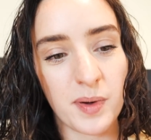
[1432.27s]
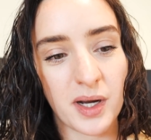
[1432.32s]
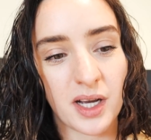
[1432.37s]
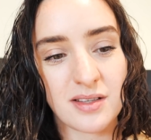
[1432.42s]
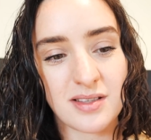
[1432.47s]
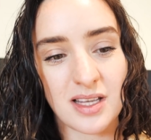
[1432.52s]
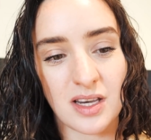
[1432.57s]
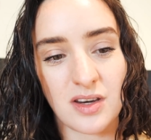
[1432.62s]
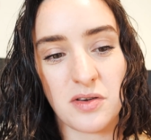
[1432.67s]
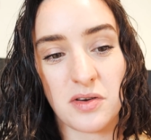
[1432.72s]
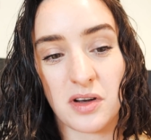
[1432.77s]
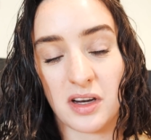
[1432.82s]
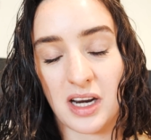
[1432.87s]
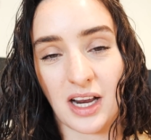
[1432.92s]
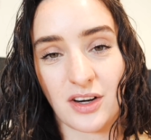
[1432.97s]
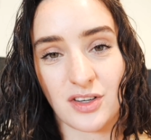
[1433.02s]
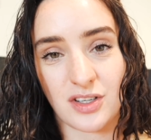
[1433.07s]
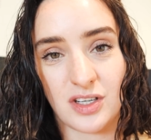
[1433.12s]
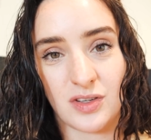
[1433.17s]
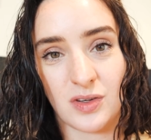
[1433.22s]
because then you can
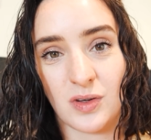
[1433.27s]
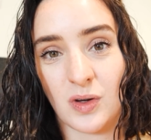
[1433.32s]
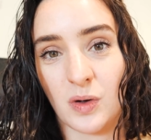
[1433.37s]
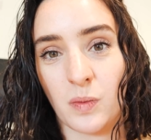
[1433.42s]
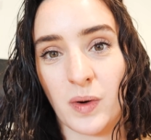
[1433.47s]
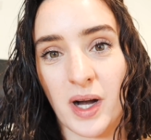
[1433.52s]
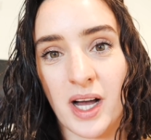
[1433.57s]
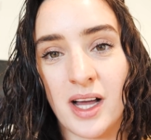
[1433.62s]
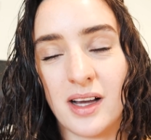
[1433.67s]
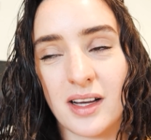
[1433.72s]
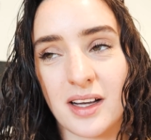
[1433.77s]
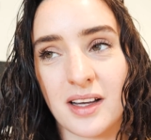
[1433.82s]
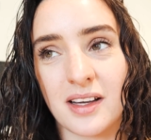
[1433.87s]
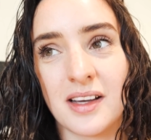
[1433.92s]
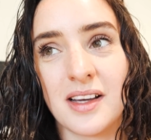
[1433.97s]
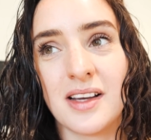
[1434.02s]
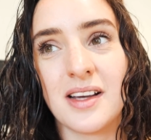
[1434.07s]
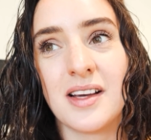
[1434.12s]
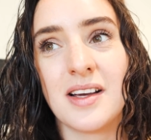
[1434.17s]
actually do your work.